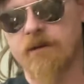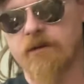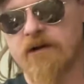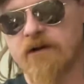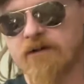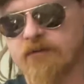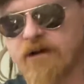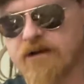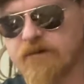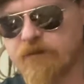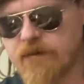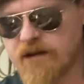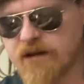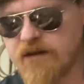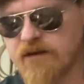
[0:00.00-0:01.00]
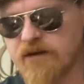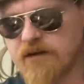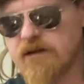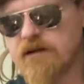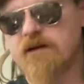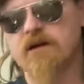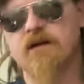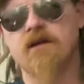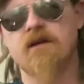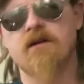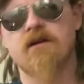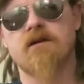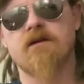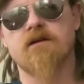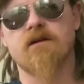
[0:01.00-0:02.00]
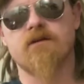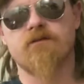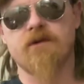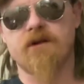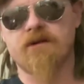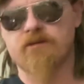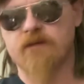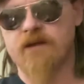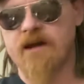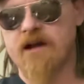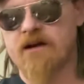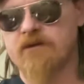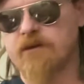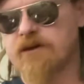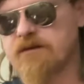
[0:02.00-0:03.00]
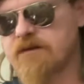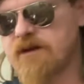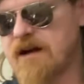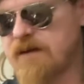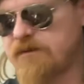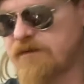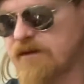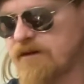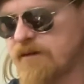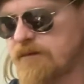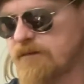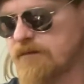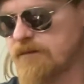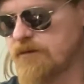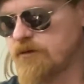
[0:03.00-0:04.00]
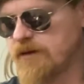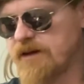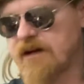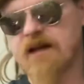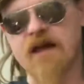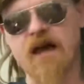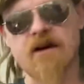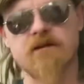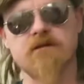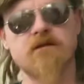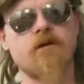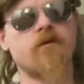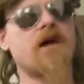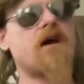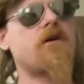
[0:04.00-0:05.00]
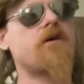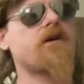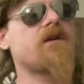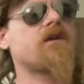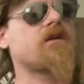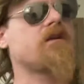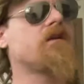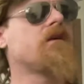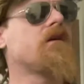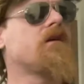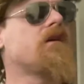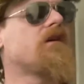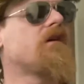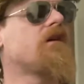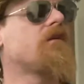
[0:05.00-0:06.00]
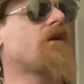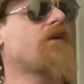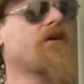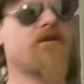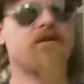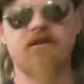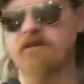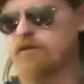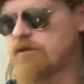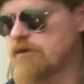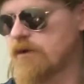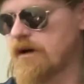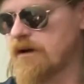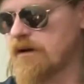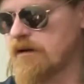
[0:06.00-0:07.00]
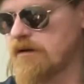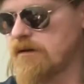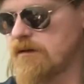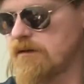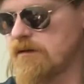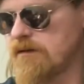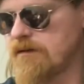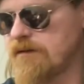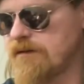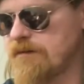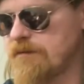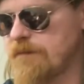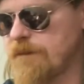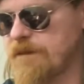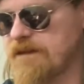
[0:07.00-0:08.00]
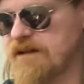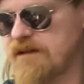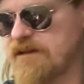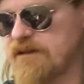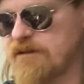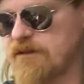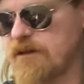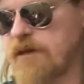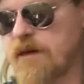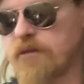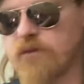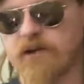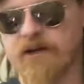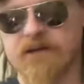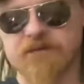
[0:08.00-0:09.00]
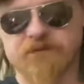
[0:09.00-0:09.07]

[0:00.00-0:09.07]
I don't know if we had a bucket or if we just ran or we just grabbed some. I don't remember how we did it. But we used this pool water to get the toilet paper wet.